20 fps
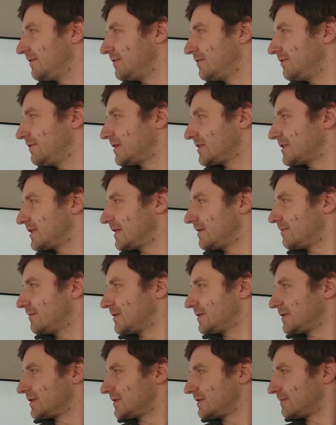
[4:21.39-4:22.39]
the server,
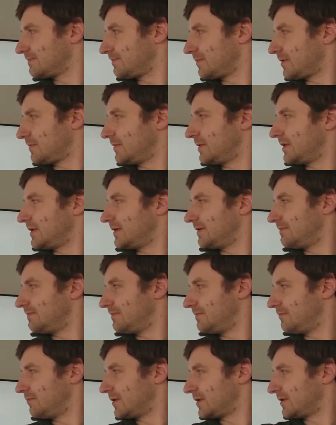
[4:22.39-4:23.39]
which is probably
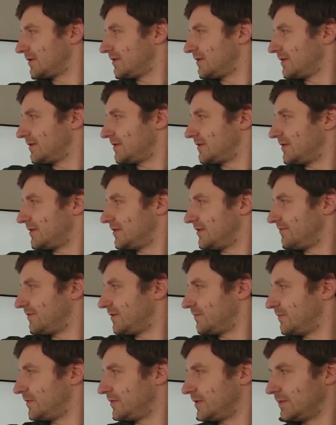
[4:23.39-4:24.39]
what is the
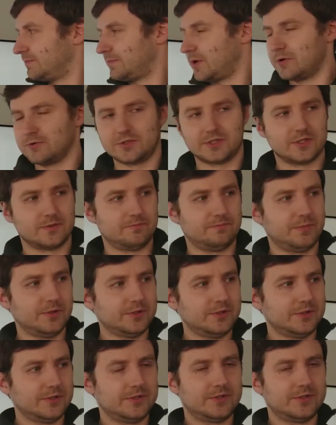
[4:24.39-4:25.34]
difference between post and pod.